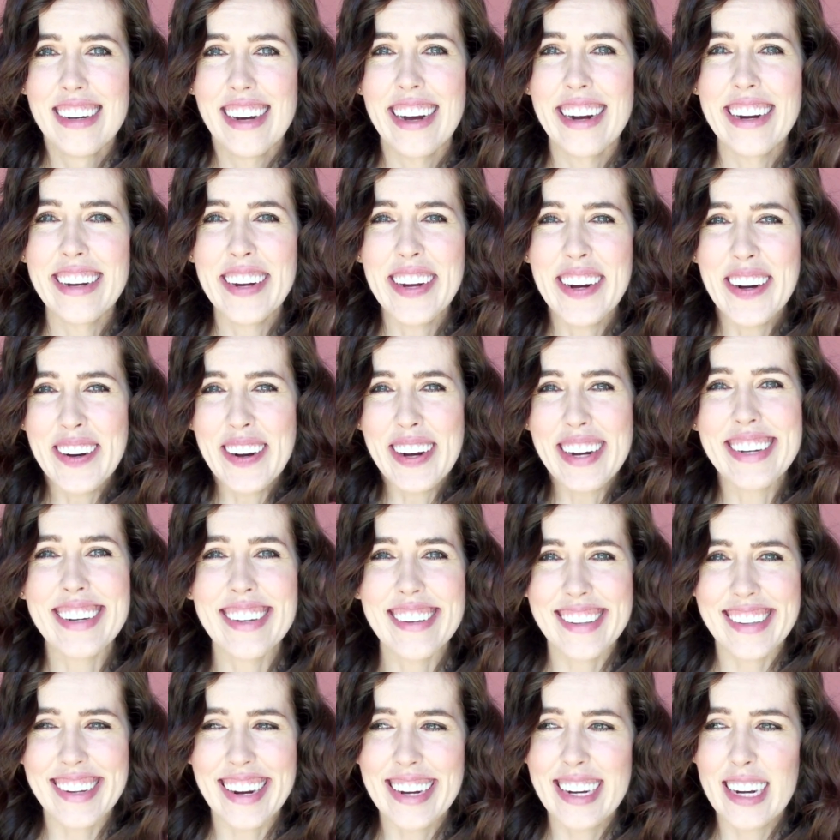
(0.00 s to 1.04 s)
I
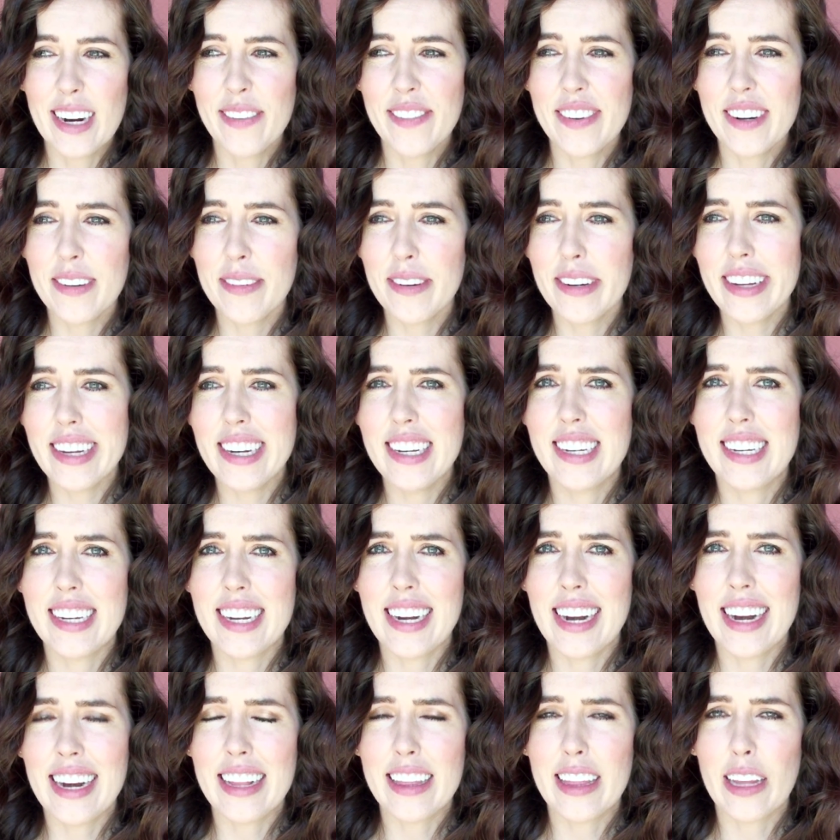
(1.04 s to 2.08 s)
know, I never really
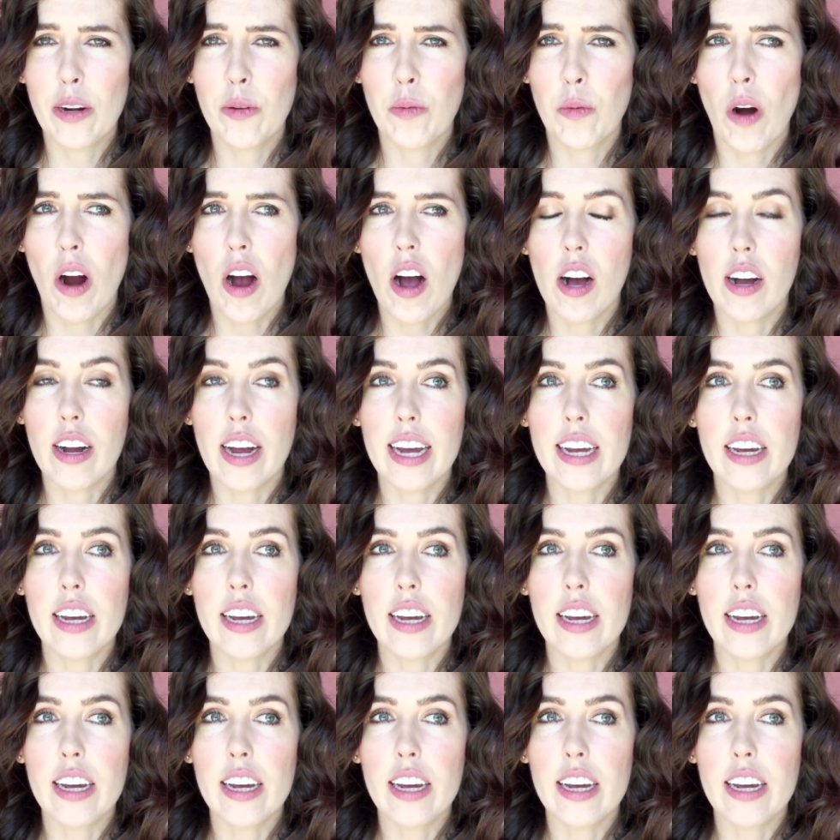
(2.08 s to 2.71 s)
did anything wrong.